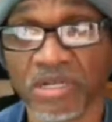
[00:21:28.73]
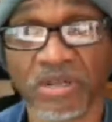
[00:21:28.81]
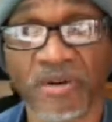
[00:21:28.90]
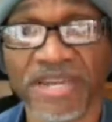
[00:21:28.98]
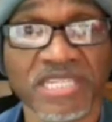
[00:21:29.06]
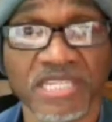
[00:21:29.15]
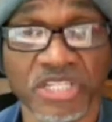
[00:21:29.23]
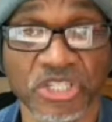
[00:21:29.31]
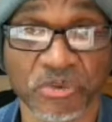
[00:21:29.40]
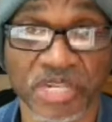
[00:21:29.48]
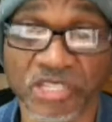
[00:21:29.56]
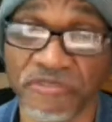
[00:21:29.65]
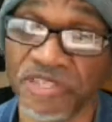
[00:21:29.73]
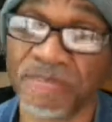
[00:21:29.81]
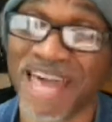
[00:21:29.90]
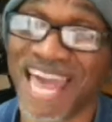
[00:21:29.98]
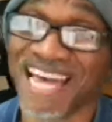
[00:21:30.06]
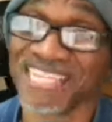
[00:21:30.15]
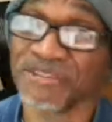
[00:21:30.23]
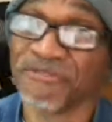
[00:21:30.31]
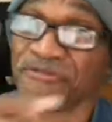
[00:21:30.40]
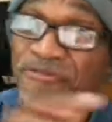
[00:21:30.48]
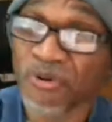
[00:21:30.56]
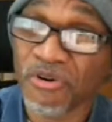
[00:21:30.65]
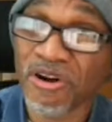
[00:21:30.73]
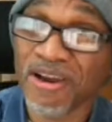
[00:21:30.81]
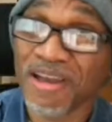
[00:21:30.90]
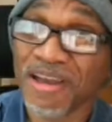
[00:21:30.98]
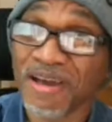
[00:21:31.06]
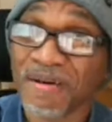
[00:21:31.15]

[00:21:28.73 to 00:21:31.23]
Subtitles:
crazy situation for them to ask for